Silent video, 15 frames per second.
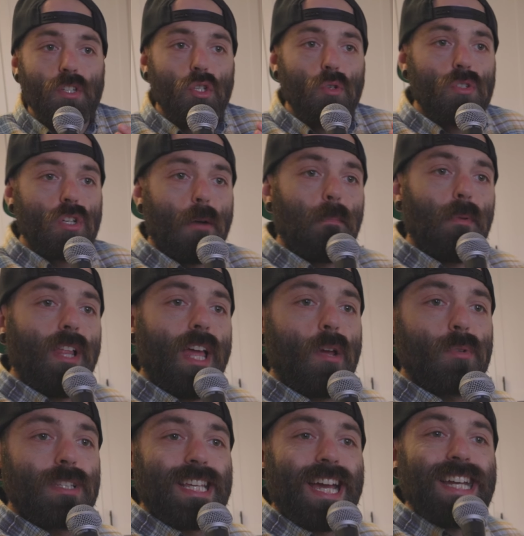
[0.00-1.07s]
to start playing
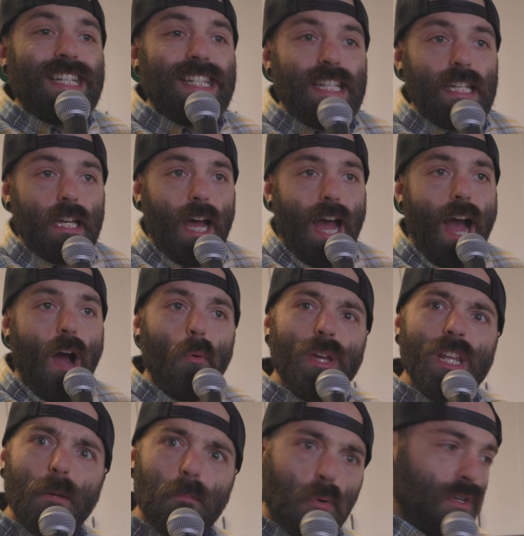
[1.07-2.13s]
with the idea. How are we
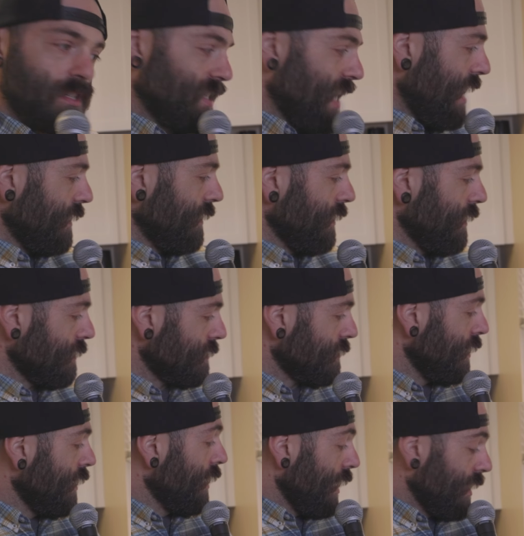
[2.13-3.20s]
going to present this?
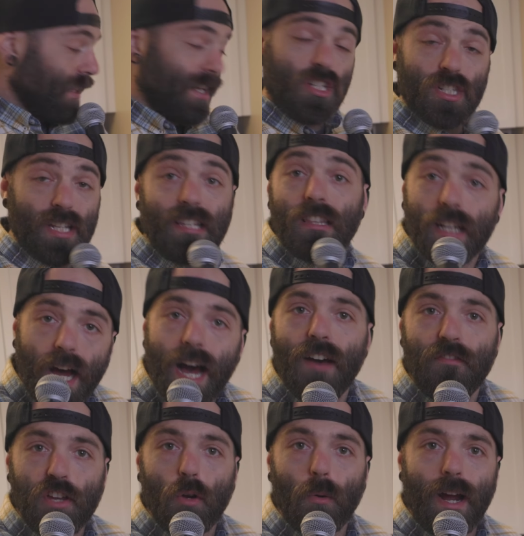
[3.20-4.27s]
And that's just like the
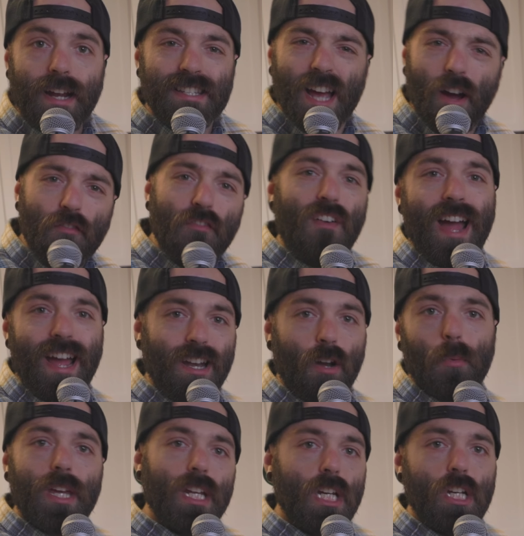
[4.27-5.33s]
coffee grinds. How fine are
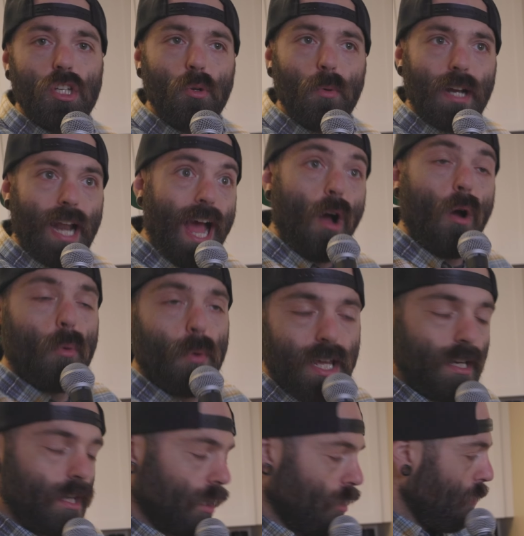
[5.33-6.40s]
we going to do it? How are we
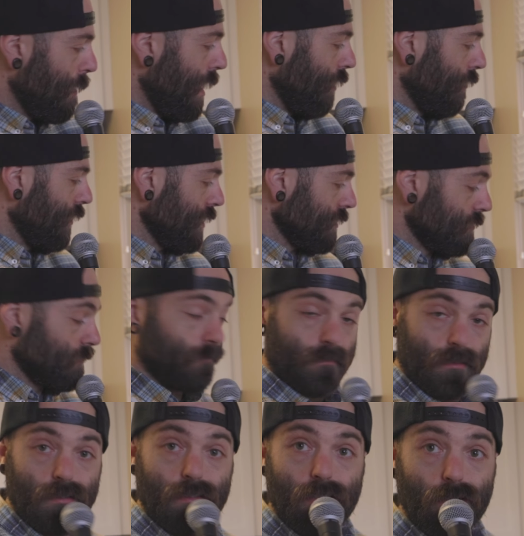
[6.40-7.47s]
going to go about this?
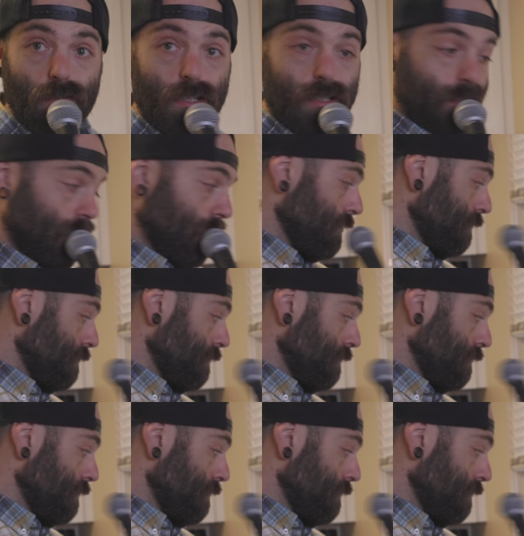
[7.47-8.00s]
So let's,